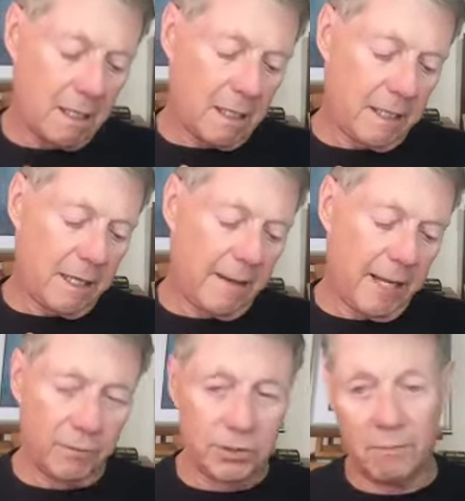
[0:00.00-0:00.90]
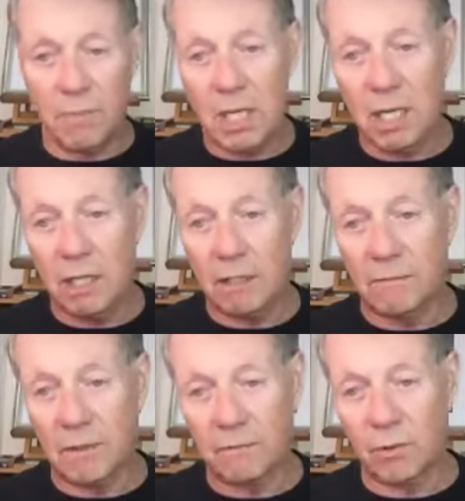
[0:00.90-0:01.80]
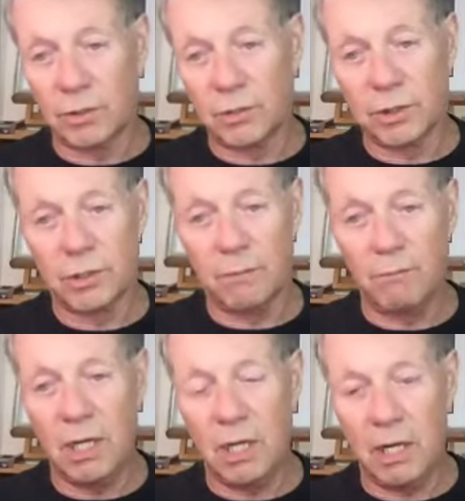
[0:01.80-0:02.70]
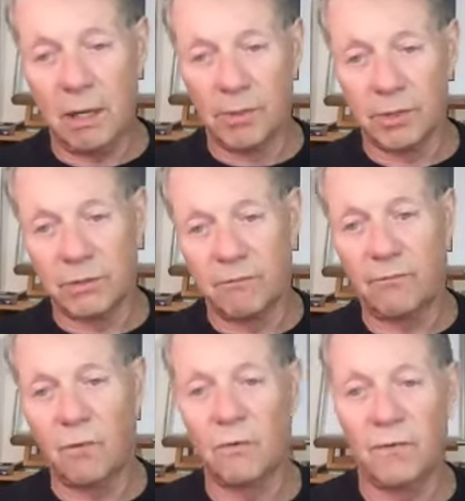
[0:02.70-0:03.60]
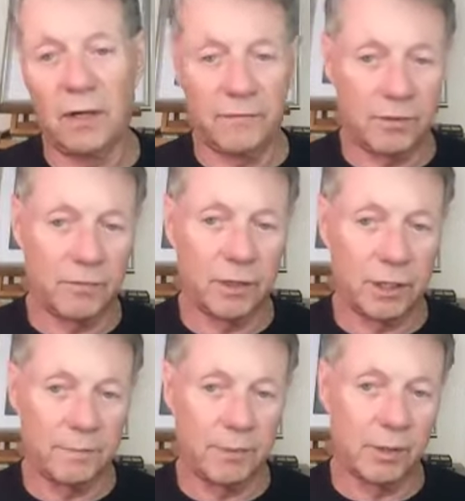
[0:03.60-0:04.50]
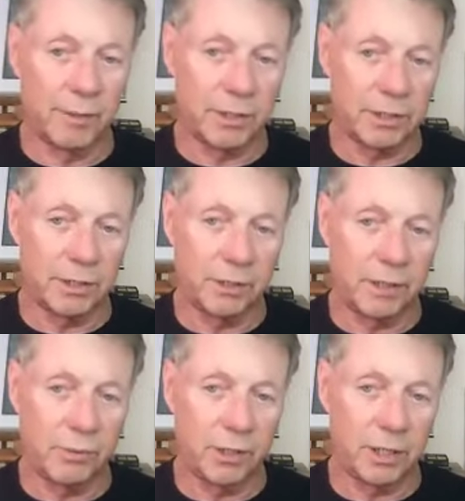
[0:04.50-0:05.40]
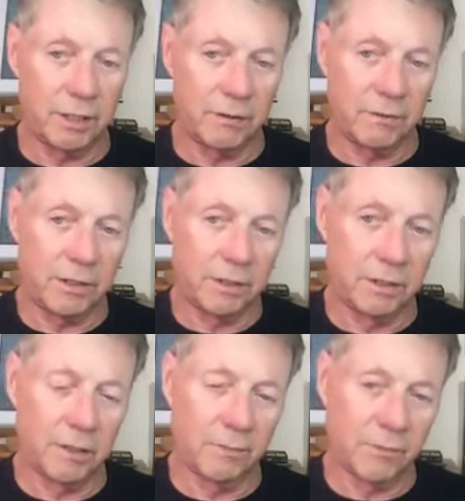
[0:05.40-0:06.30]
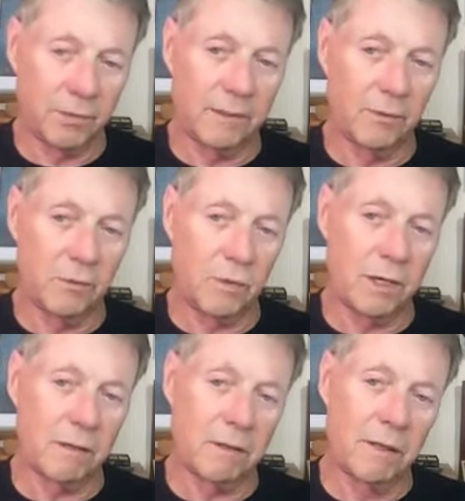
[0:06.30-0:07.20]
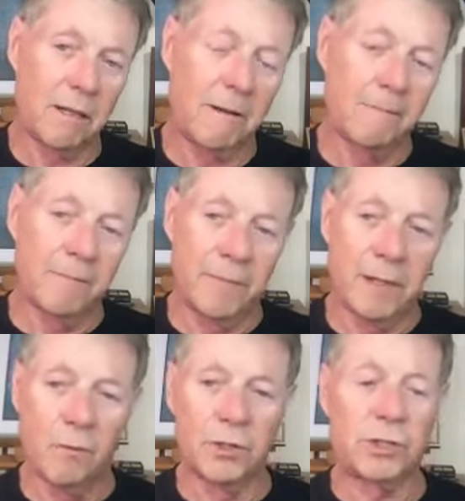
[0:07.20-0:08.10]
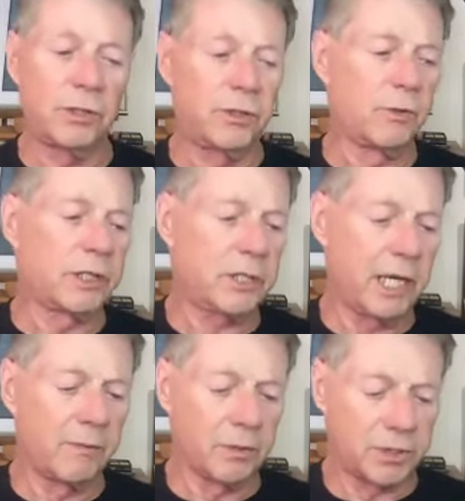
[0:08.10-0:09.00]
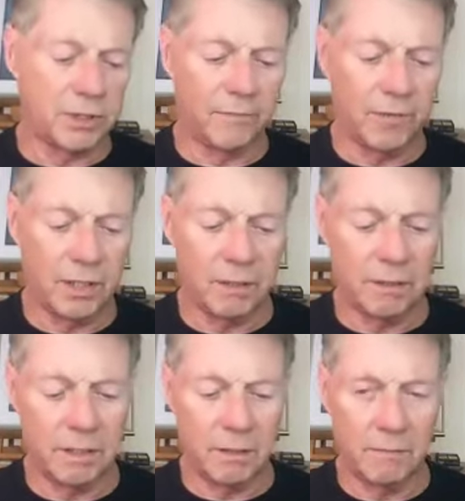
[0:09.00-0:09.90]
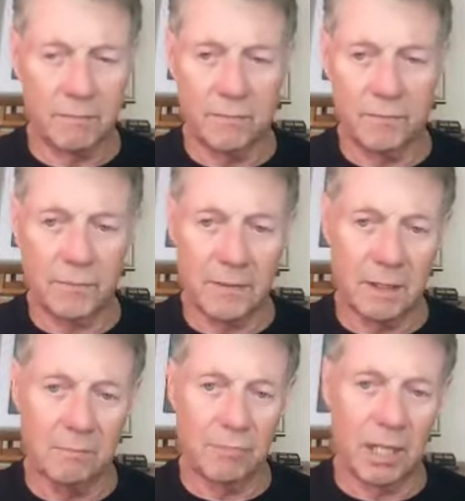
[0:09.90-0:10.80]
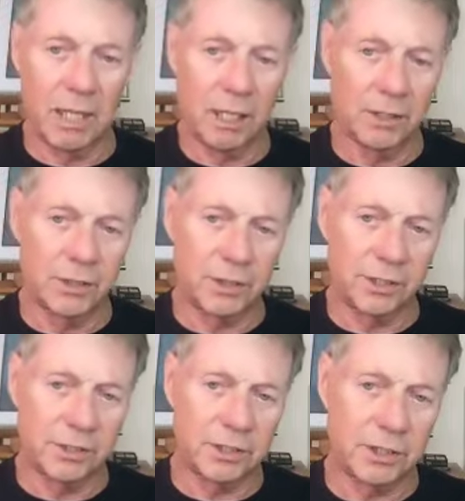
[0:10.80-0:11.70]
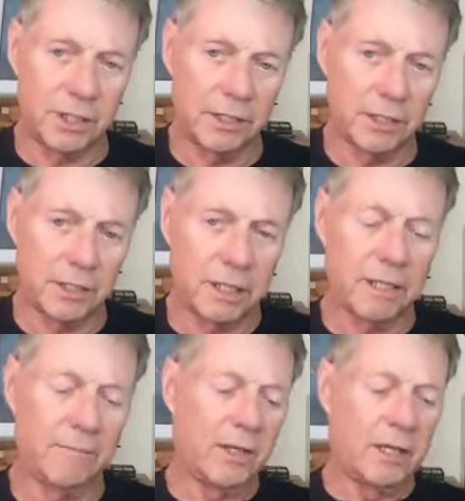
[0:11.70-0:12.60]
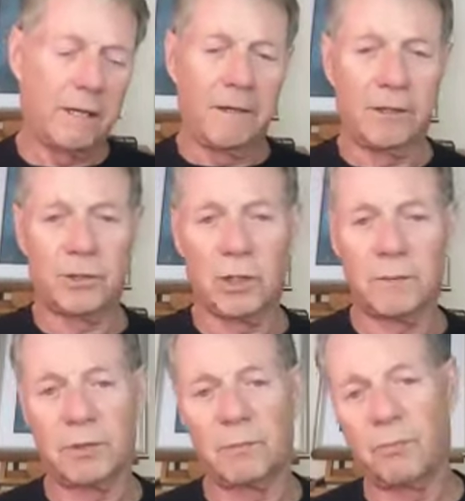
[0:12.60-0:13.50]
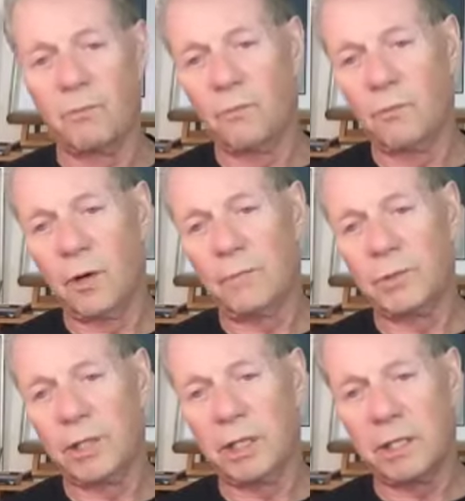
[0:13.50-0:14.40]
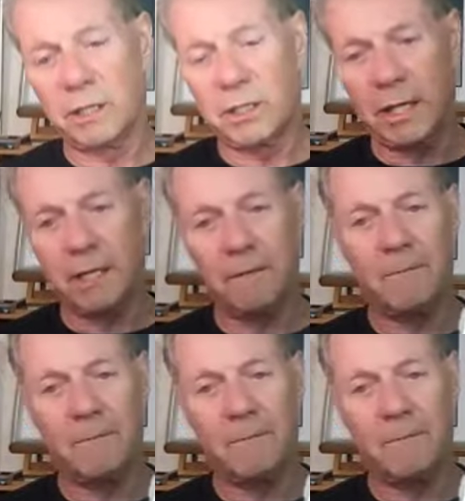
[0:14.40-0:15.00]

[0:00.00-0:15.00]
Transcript: And that was the mean. Those are just the mean numbers of 4 or 5 different experiments that they put into the table 1. We're still doing tables in biology at this stage of the game in terms of representing the data.